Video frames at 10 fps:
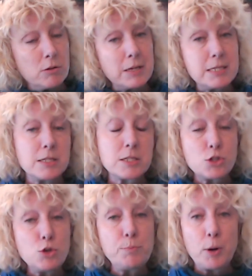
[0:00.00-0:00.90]
degrees in
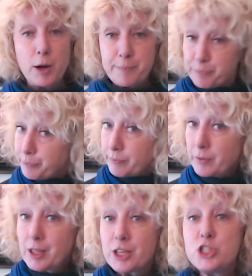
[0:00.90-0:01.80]
supine,
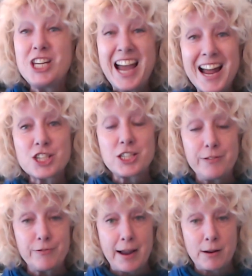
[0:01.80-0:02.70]
she actually
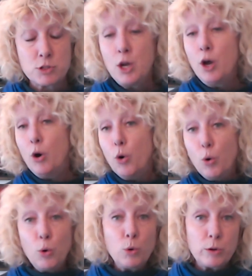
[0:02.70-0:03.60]
found
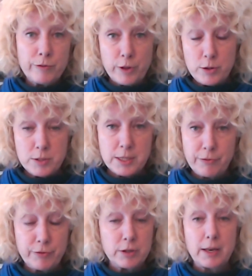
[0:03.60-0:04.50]
all of those
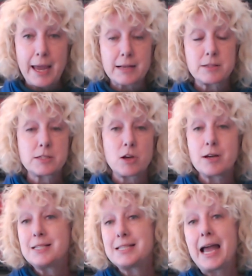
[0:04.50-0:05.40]
different
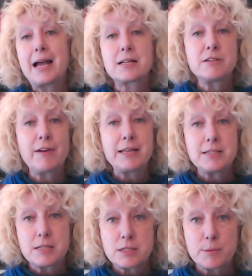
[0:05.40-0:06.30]
exercises
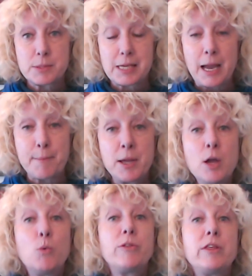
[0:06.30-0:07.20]
activated subscap
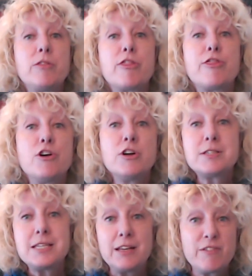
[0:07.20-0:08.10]
within
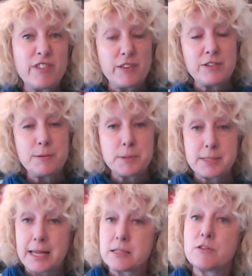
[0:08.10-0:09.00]
30 and
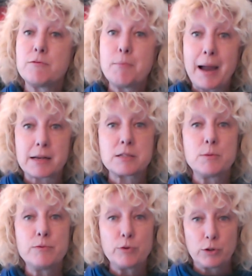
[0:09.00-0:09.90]
50% of
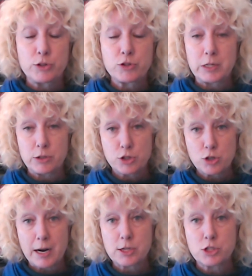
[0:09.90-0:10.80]
maximum voluntary
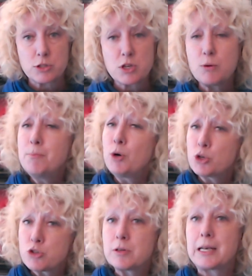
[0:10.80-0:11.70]
contraction, so
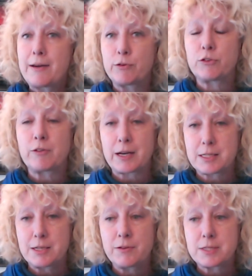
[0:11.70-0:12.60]
moderate levels of
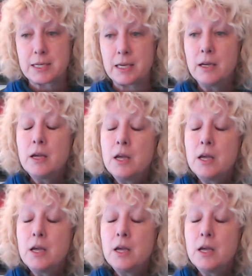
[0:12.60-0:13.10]
activity.